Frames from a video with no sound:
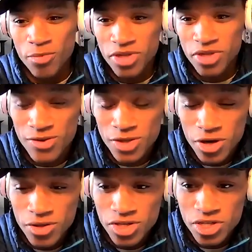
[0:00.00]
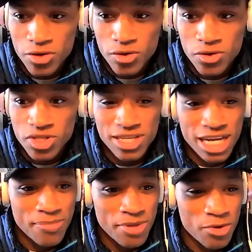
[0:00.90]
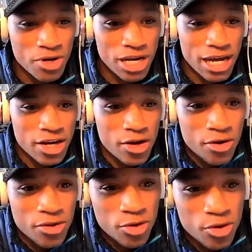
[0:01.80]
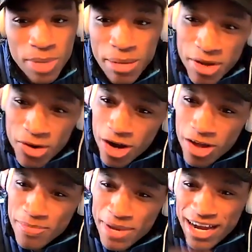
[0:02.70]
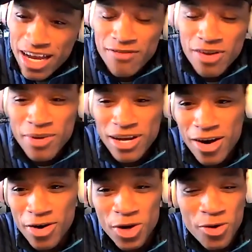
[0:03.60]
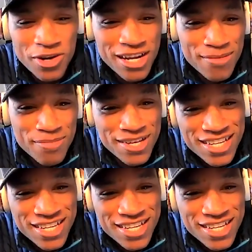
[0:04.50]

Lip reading: with all this cold snap that we're kind of going through. Maybe you're on the back end of it, but how are you holding up?